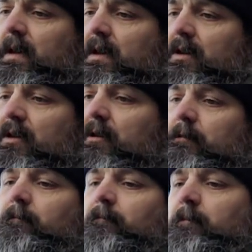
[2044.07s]
Just
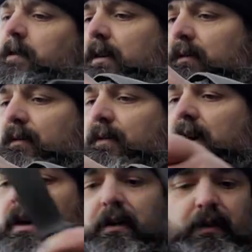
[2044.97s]
get rid of
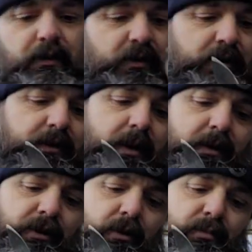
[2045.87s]
that and then just take
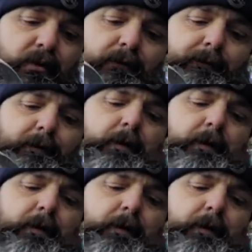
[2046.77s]
the top off